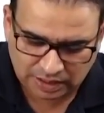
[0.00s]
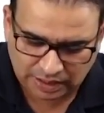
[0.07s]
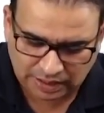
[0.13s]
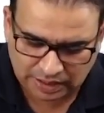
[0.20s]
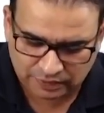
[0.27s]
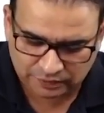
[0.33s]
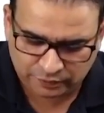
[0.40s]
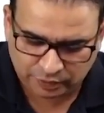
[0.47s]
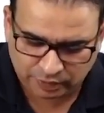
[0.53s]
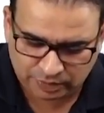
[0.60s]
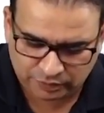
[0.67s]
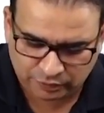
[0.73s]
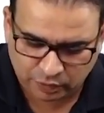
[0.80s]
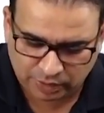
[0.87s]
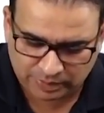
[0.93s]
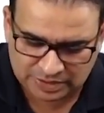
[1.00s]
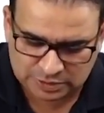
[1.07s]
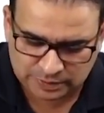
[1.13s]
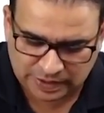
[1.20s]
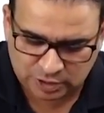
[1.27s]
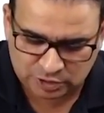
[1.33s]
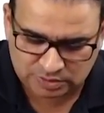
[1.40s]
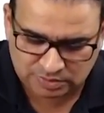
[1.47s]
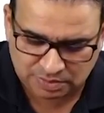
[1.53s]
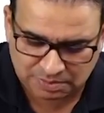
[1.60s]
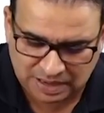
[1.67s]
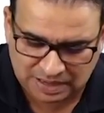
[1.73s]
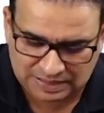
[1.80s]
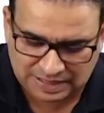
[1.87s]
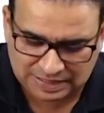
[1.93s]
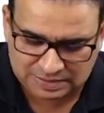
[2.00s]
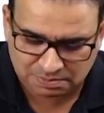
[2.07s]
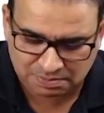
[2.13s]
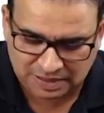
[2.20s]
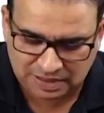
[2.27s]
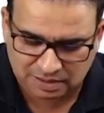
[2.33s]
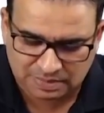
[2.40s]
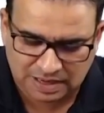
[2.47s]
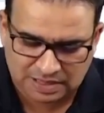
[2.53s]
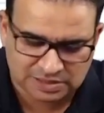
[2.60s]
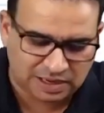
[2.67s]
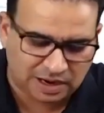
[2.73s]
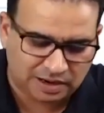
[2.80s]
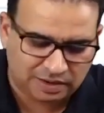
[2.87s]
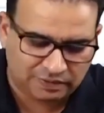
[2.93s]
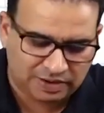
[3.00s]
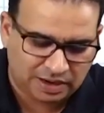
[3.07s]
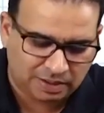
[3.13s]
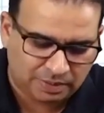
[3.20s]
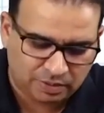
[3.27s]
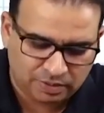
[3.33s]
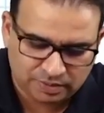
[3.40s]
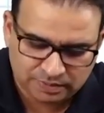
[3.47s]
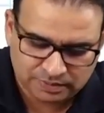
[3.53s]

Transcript: And from the foramen spinosum, the main, that is middle meningeal artery will come out.